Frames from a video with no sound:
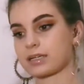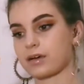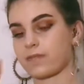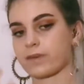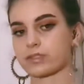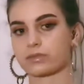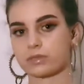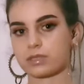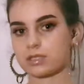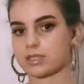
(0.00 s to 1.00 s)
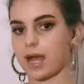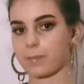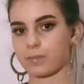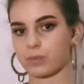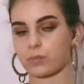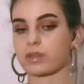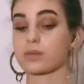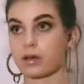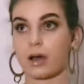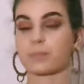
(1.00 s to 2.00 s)
official stamp with the
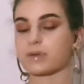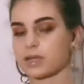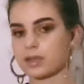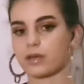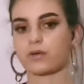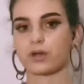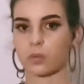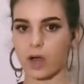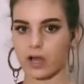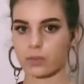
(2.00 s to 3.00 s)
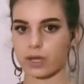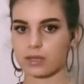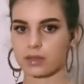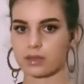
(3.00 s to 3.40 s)
company that you're going to work with.